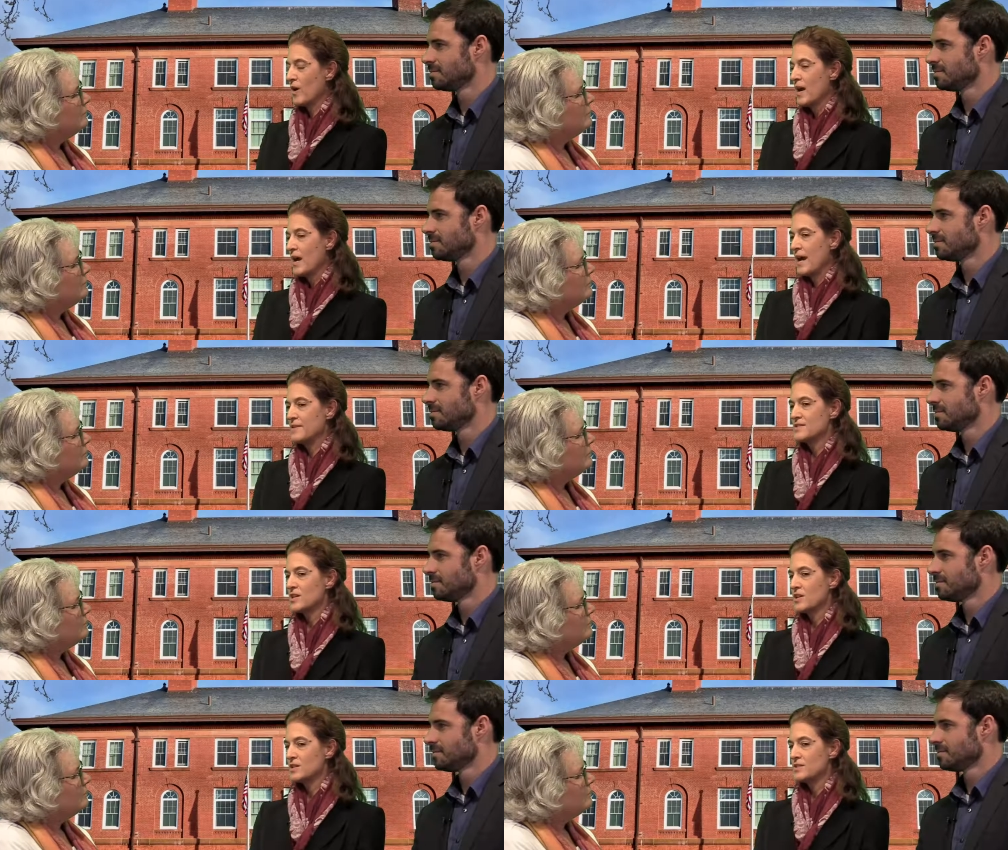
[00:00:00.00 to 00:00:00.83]
Speaker 1: and
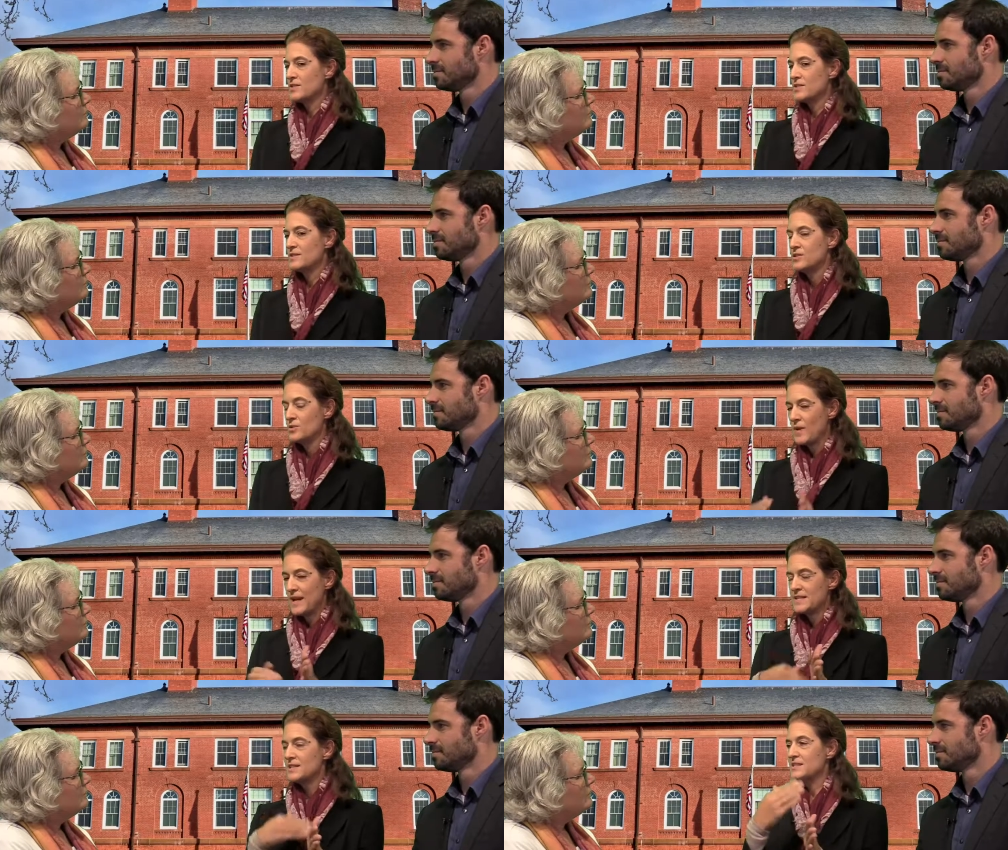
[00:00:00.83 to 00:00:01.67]
started to, to
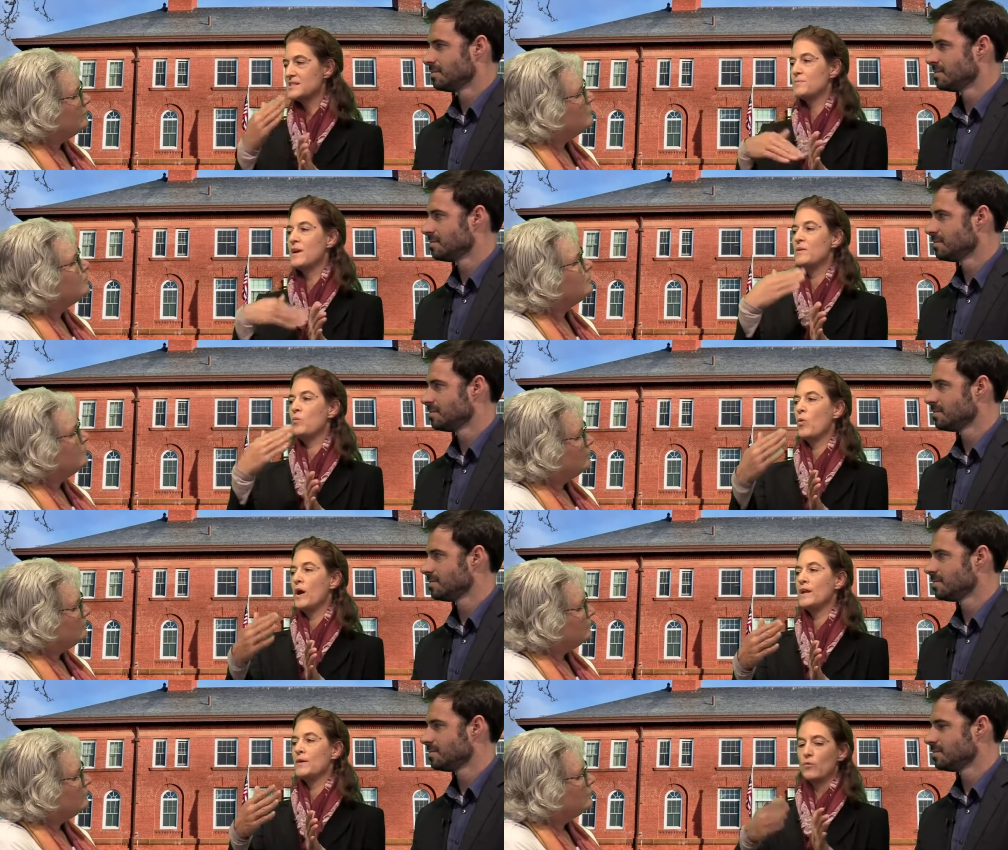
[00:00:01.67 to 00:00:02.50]
anticipate what,
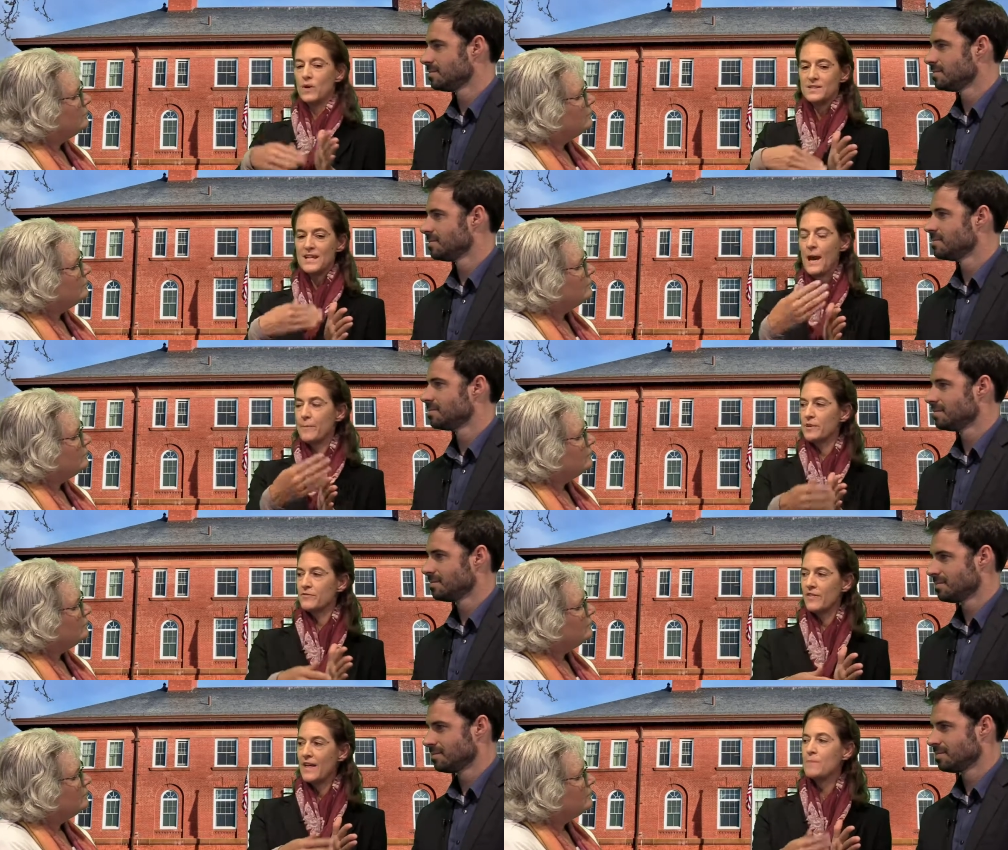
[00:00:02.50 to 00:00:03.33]
what's happened for
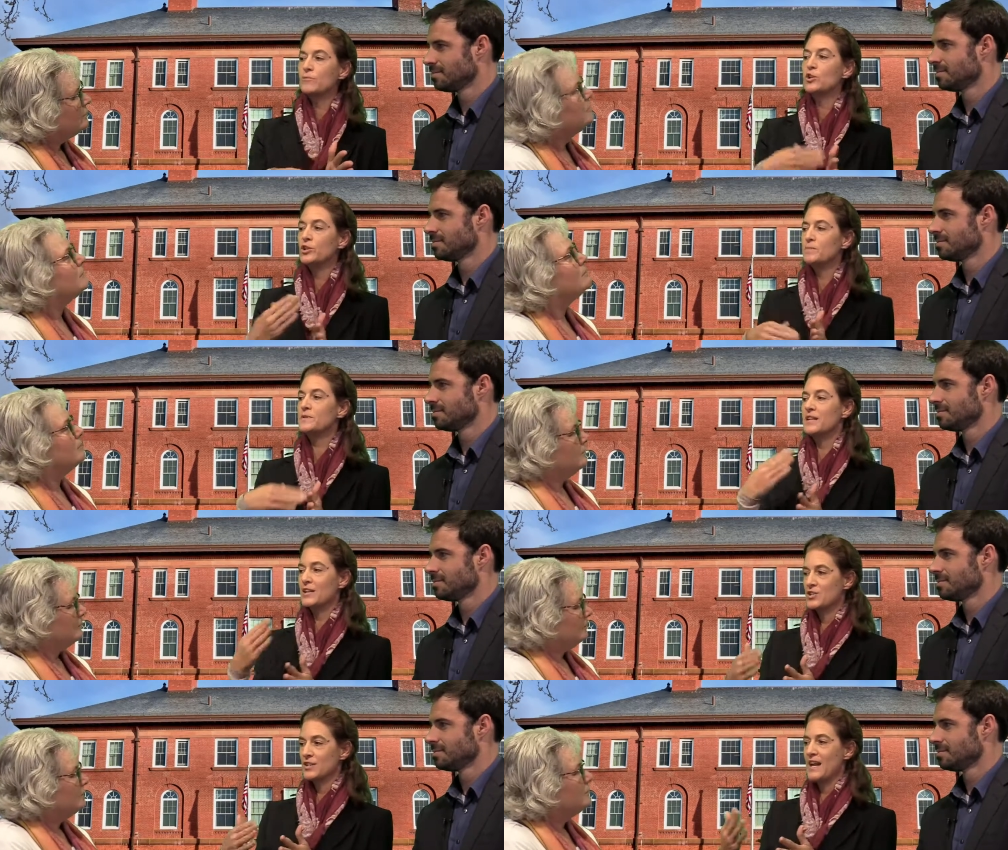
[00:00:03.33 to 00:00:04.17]
them could
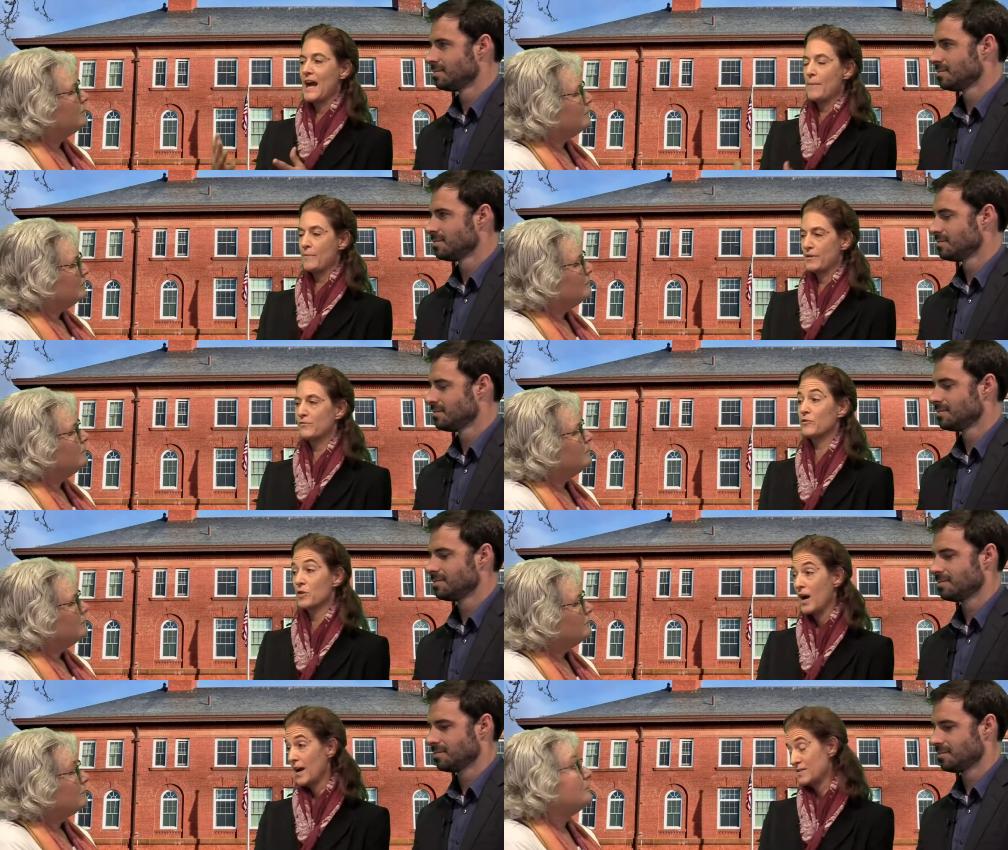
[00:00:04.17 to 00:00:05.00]
potentially happen for
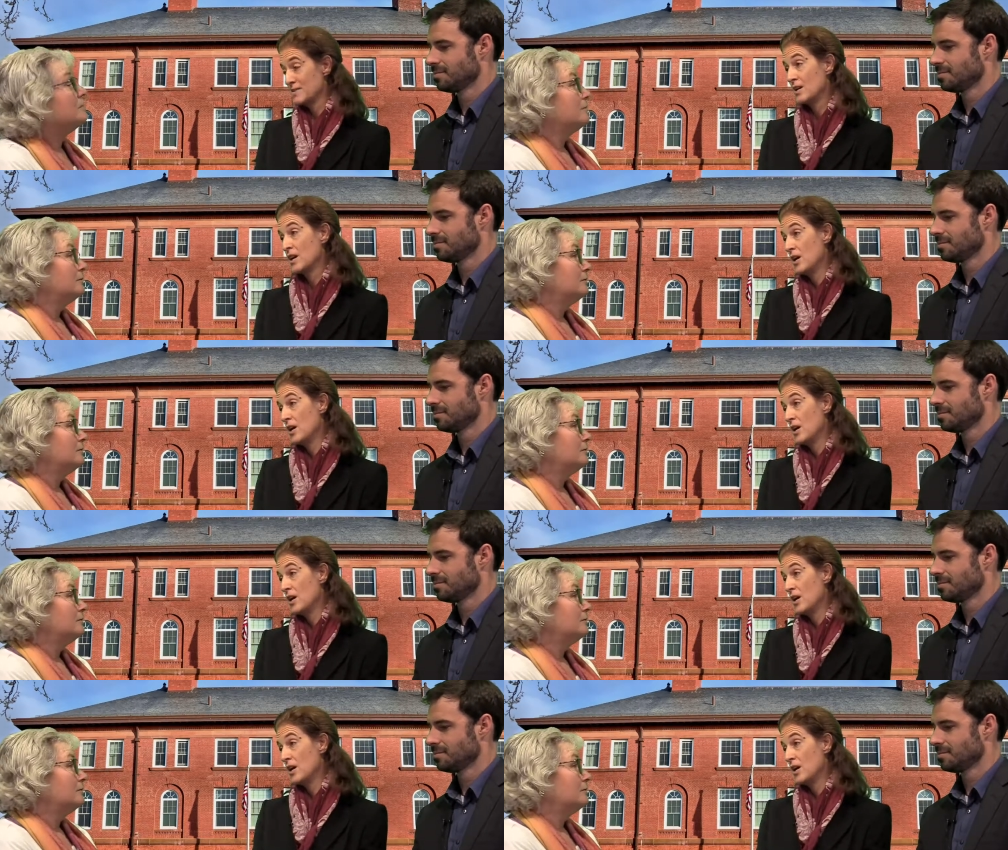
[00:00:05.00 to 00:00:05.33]
us